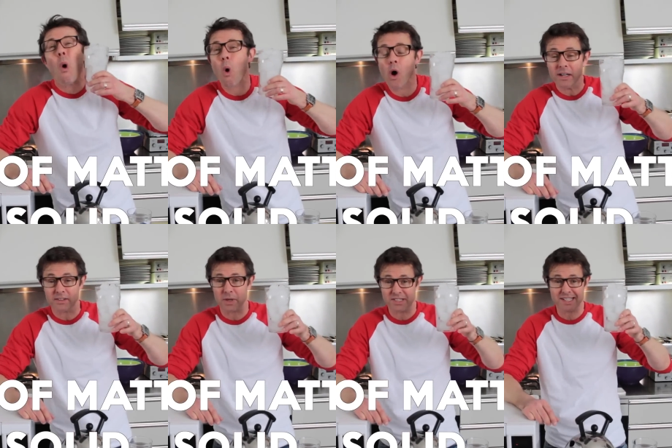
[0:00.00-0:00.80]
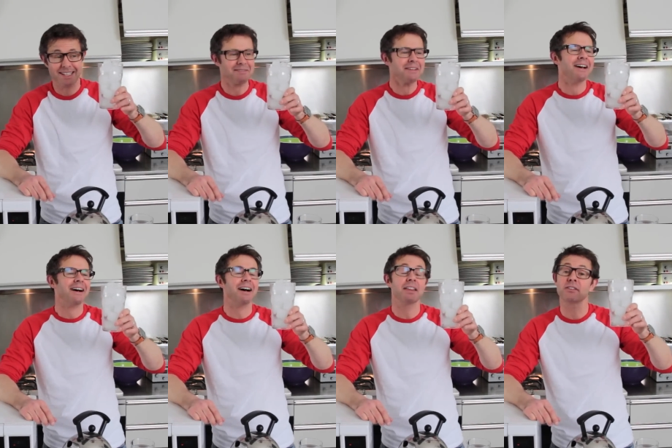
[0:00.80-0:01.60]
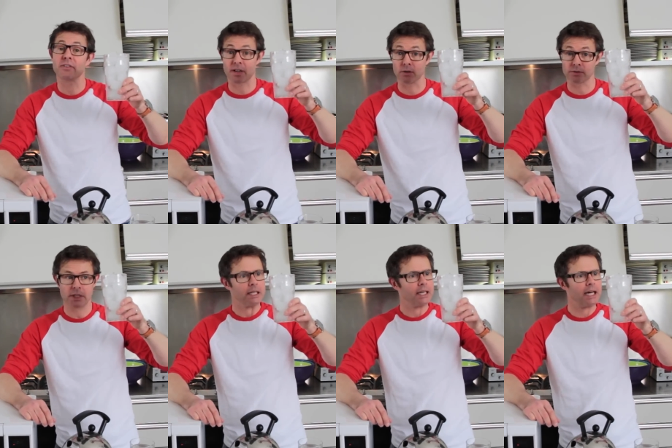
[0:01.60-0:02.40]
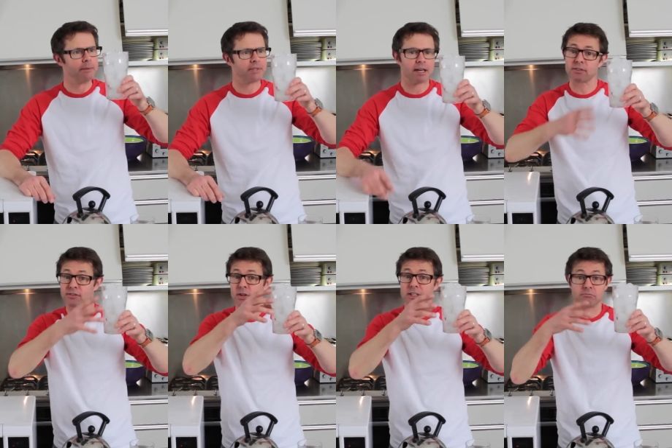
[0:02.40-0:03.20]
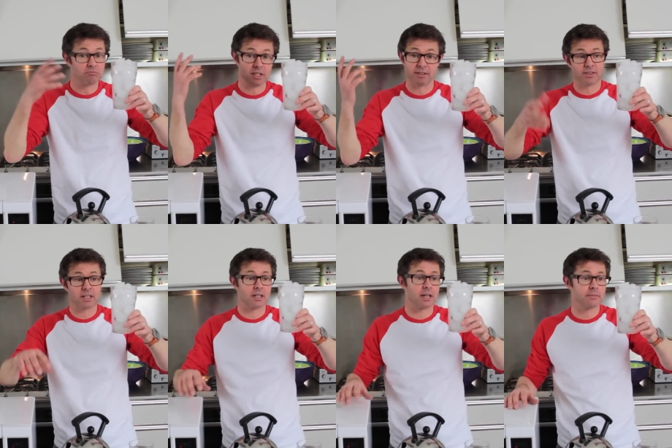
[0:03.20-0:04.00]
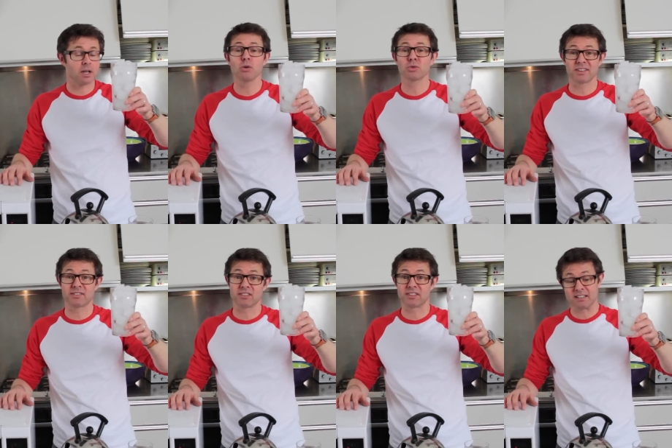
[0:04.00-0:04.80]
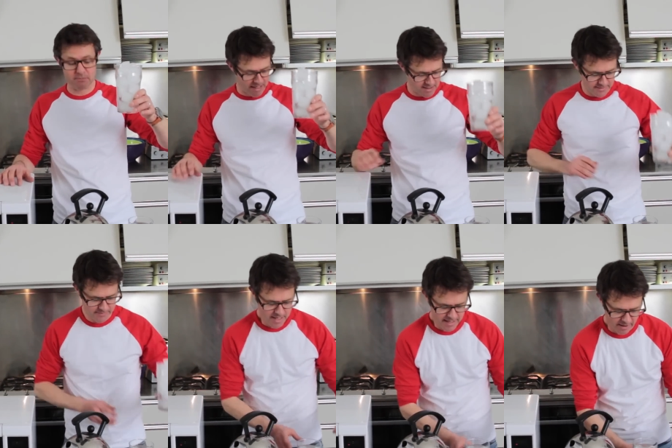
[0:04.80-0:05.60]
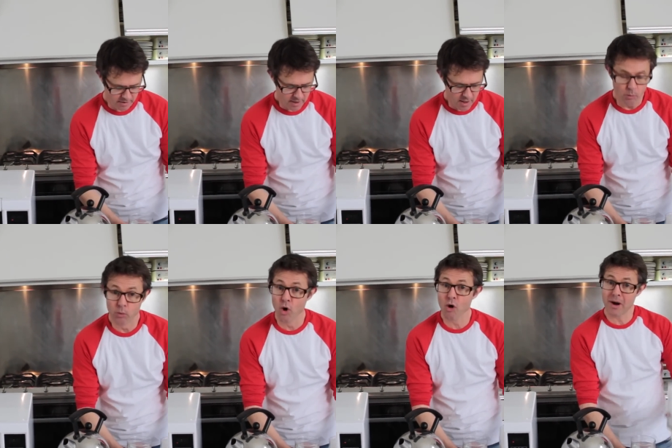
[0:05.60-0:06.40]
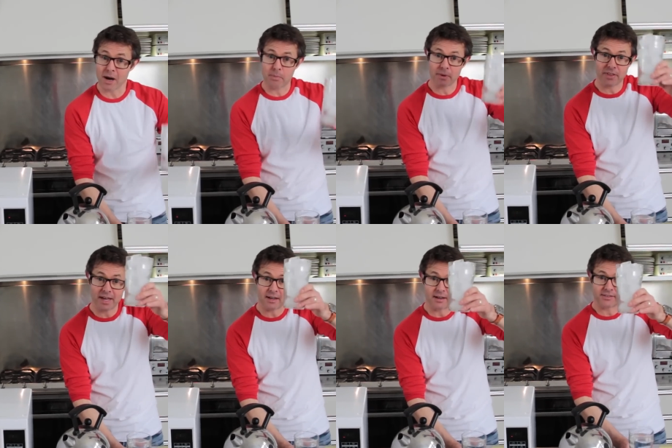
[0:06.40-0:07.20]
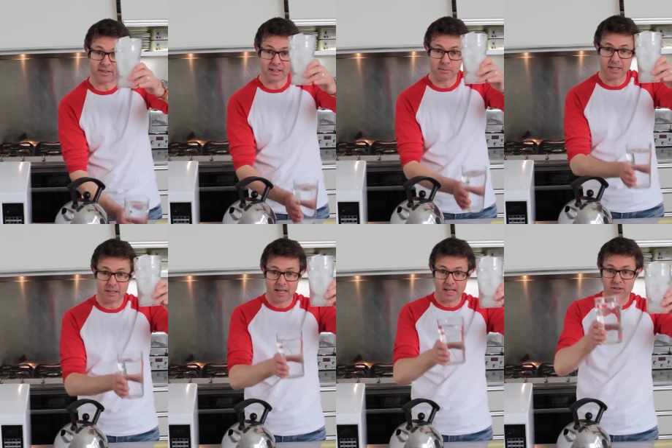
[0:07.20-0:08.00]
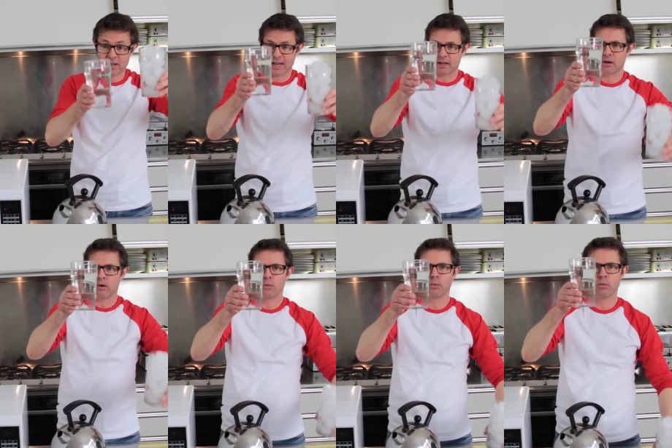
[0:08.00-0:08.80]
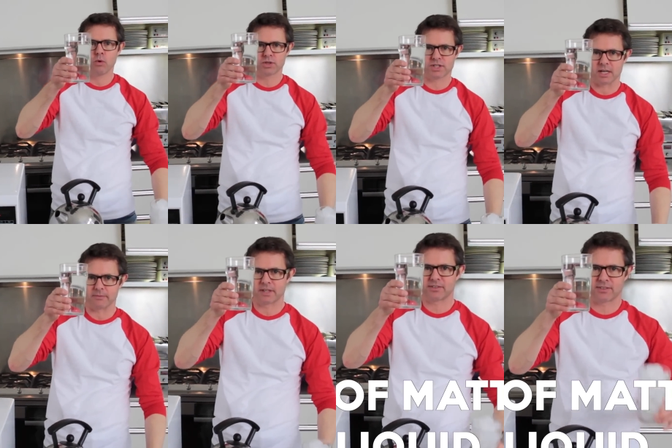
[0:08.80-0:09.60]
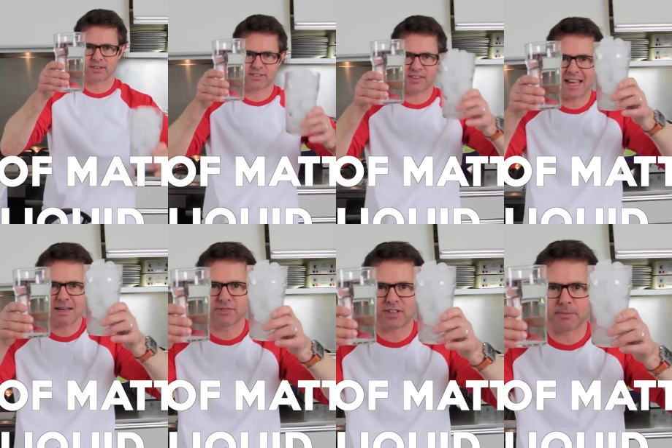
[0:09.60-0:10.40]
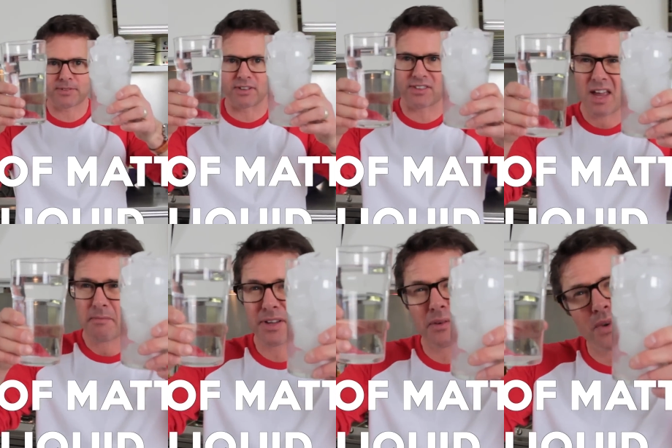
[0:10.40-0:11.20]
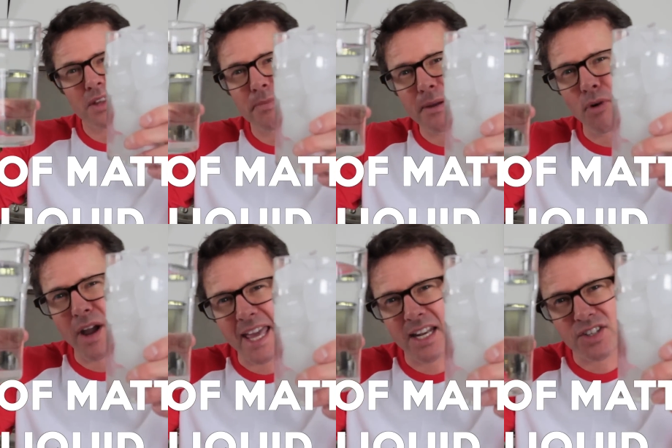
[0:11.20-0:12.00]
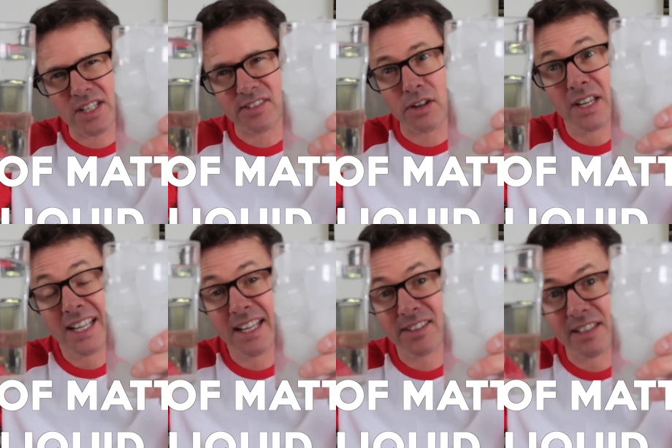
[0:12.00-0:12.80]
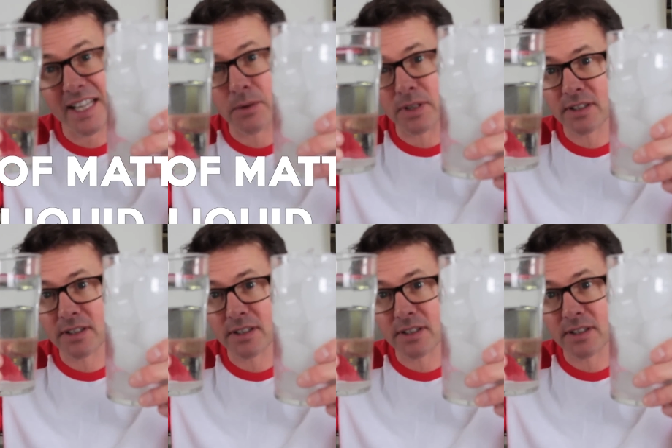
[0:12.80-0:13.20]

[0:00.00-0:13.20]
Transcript: Oh, it's quite chilly. Uh, that's very cold. Um, now it's a solid. It's the um, coldest state of matter. Now, warm up that ice a little bit and you get water. This is the same substance with a, with a bit more energy, so it's liquid.